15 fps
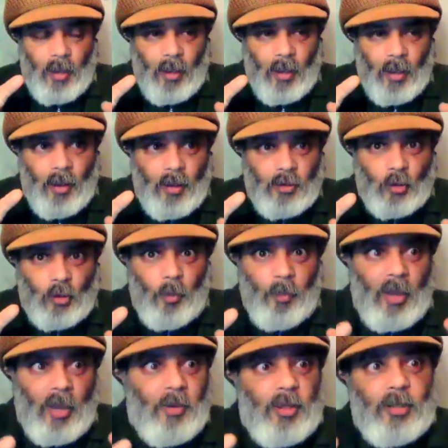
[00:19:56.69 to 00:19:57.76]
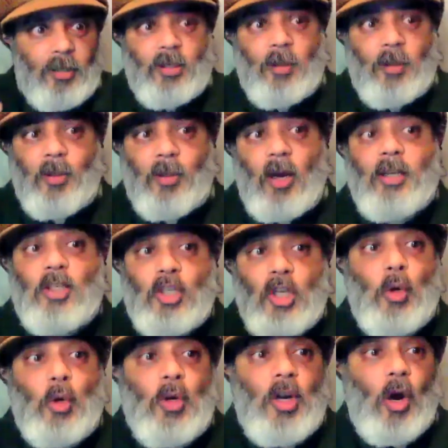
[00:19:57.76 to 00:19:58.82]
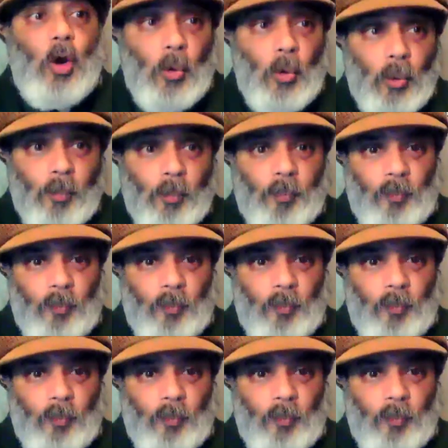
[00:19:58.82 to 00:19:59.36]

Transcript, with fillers: uh, or maybe there's something I don't know